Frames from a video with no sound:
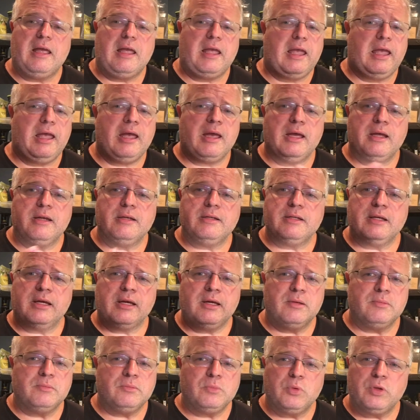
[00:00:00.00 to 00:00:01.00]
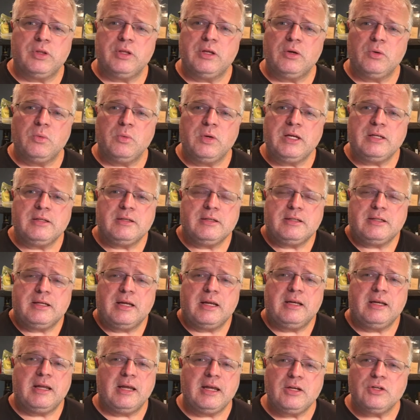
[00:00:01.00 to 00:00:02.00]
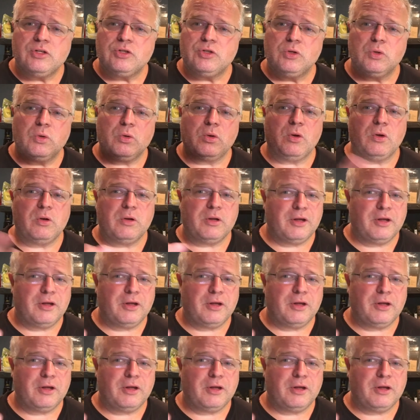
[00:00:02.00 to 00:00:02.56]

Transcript: And within a week to 10 days, you'll